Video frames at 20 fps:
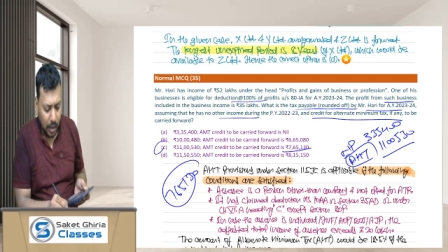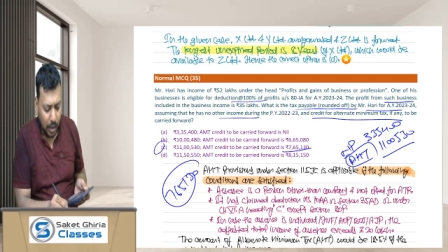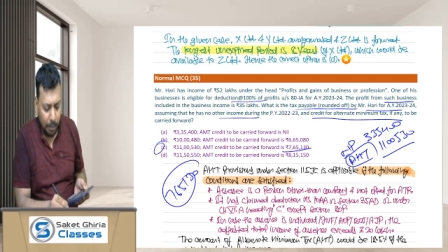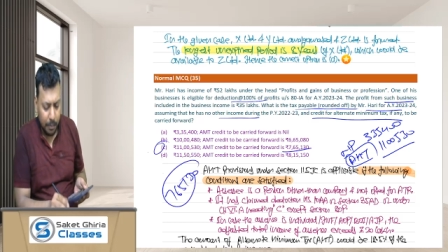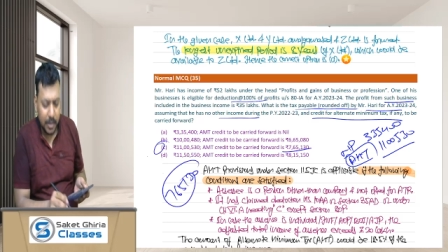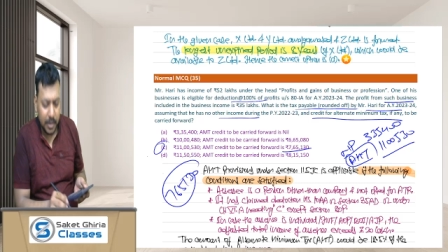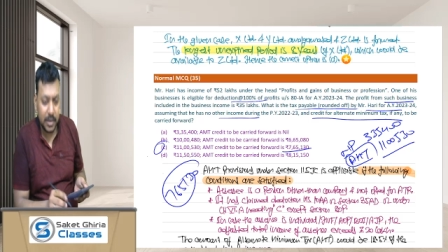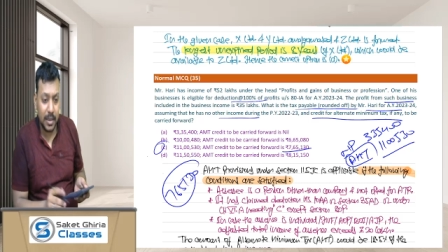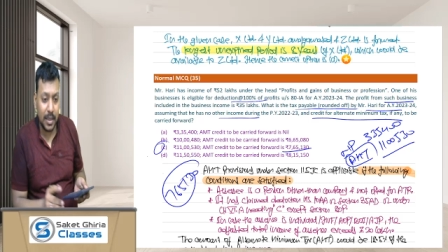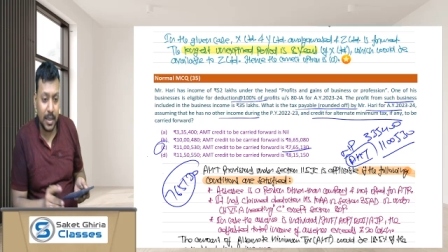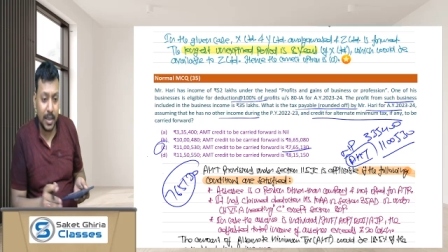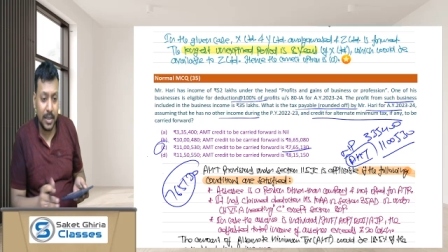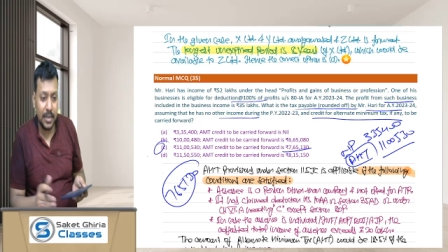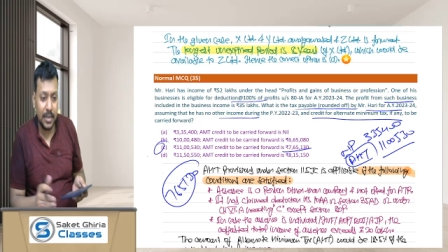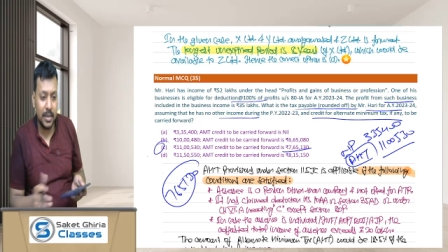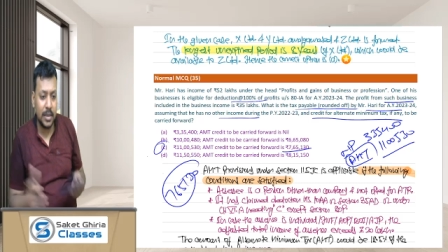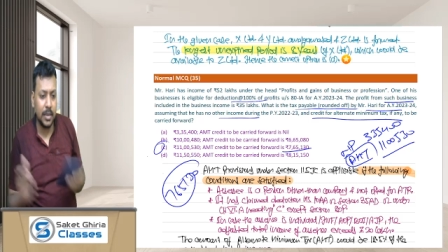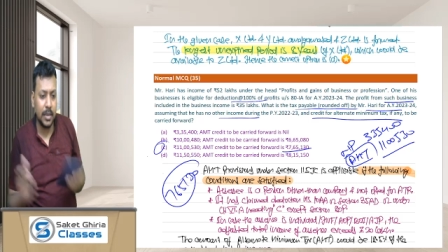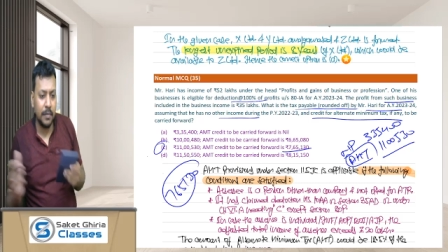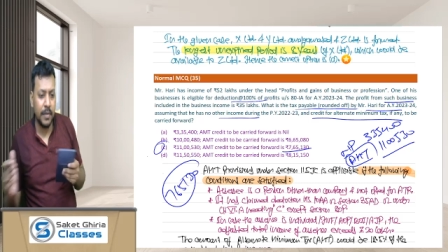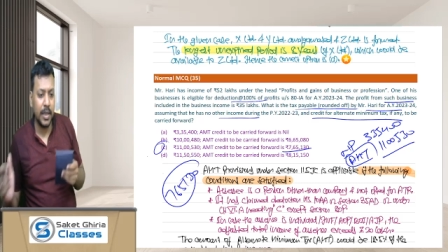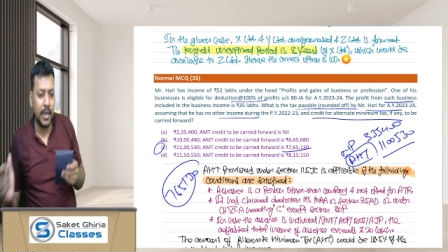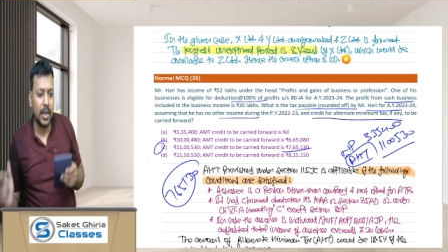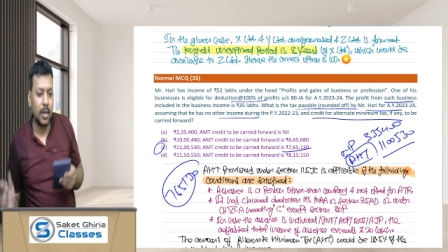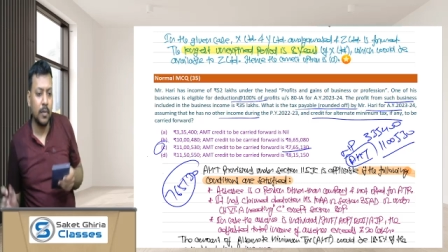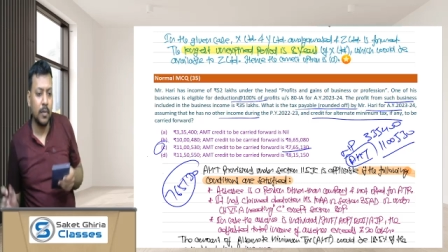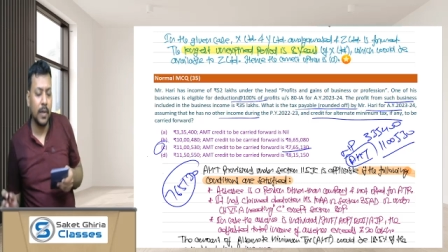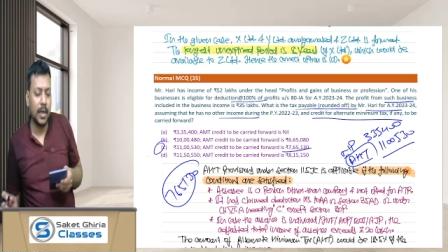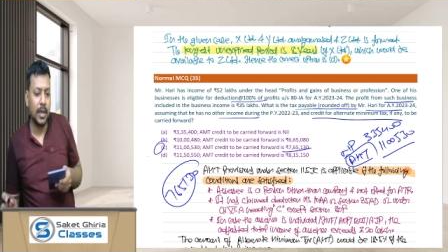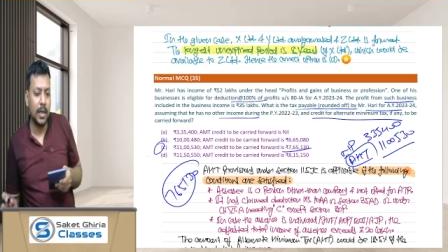But sir, is it very
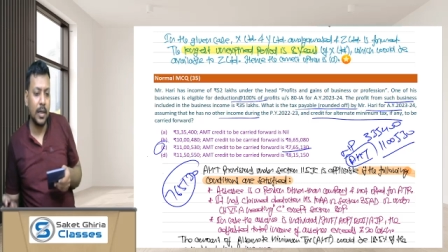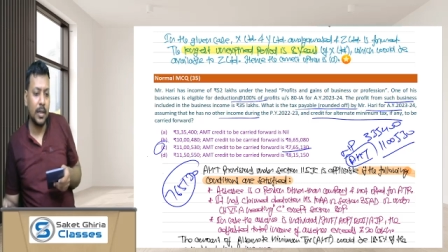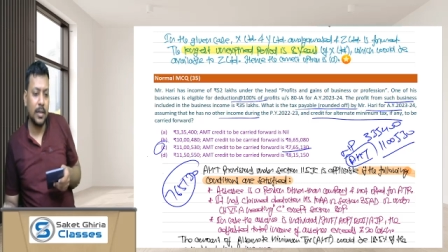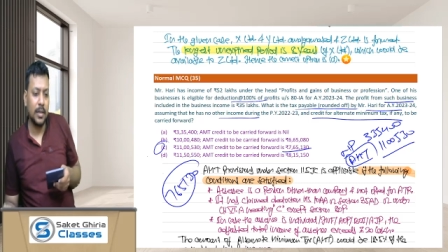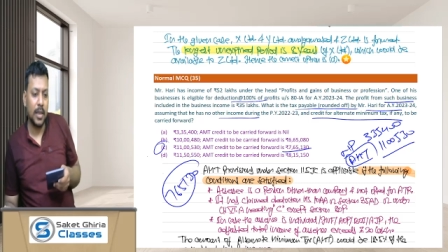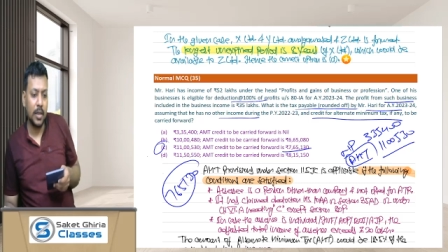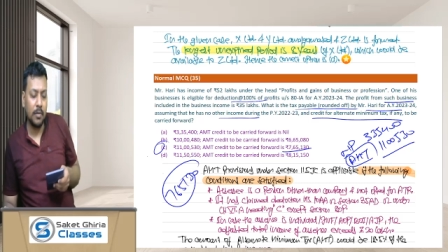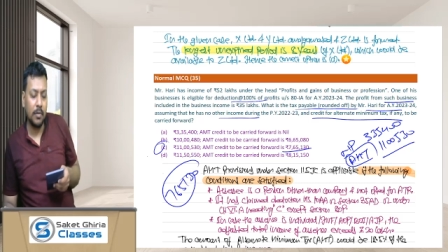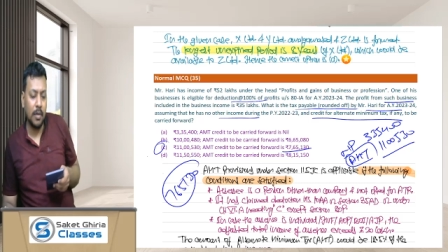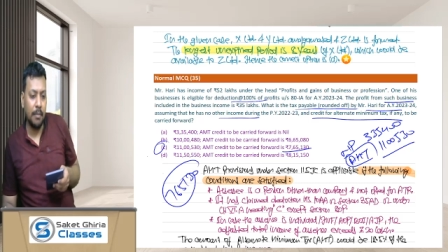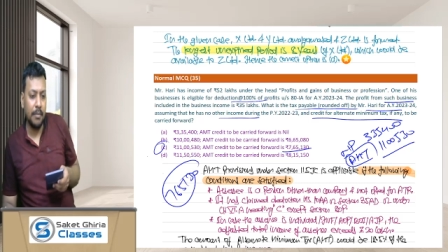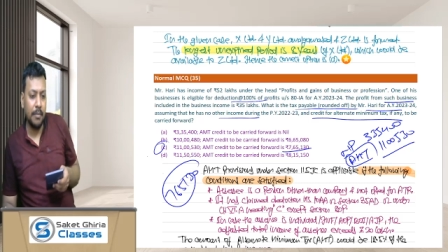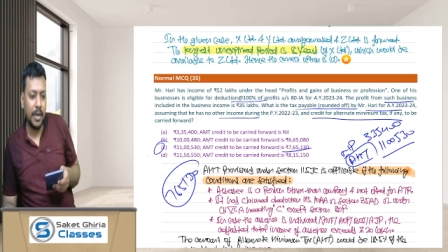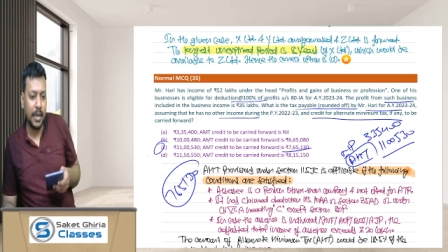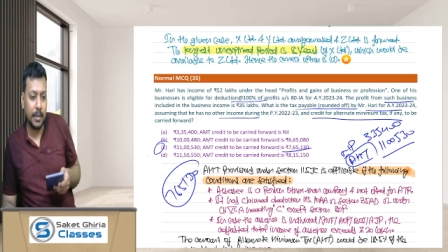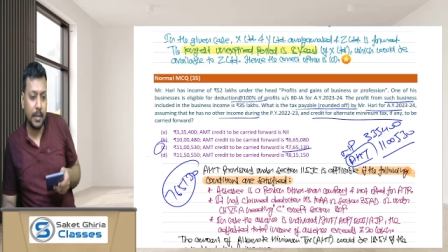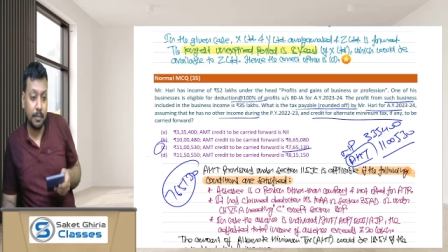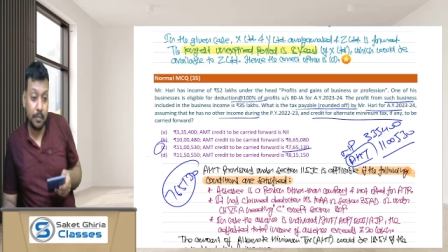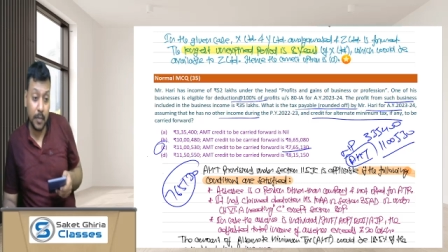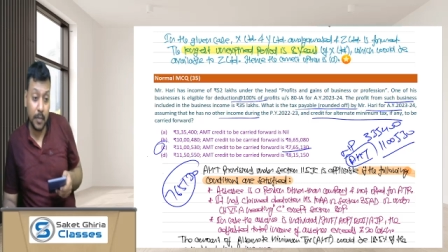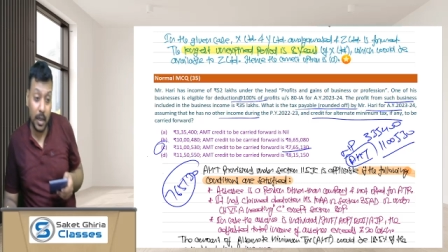quick that you have made?